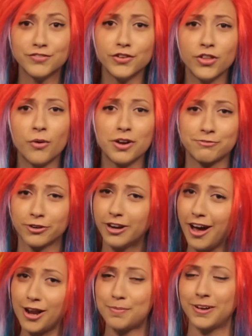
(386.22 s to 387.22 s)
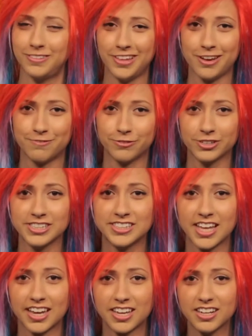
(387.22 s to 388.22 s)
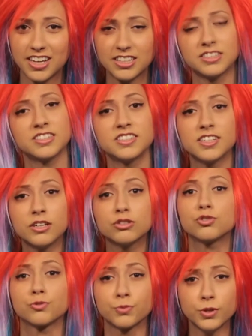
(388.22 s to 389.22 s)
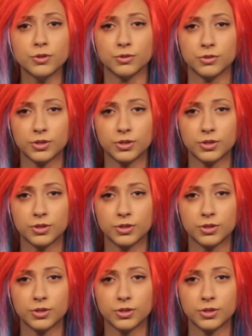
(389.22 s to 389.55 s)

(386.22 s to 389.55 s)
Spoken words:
even though I forgot about that for a second, it's still true.